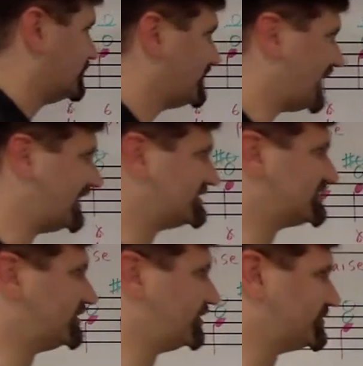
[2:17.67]
with A as
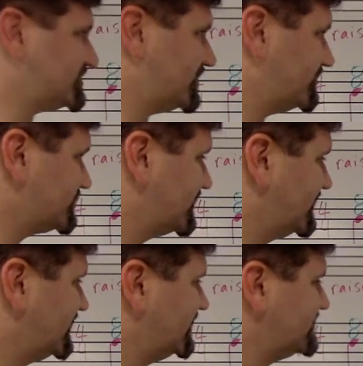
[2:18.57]
the lowest note.
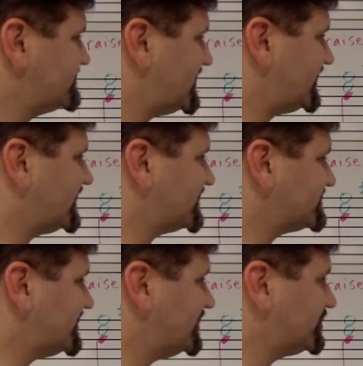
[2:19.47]
Taking us
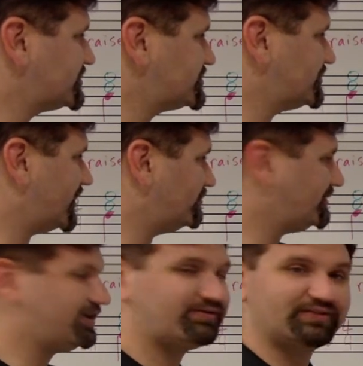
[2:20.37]
here to a
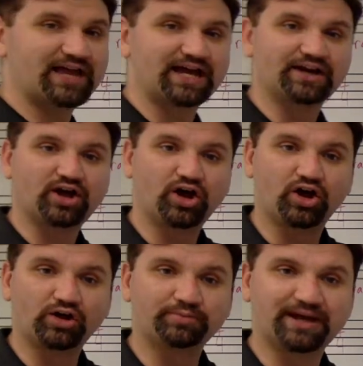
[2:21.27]
B flat
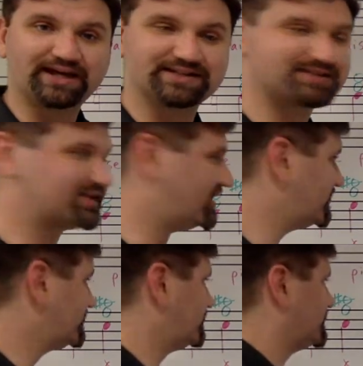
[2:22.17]
all by itself,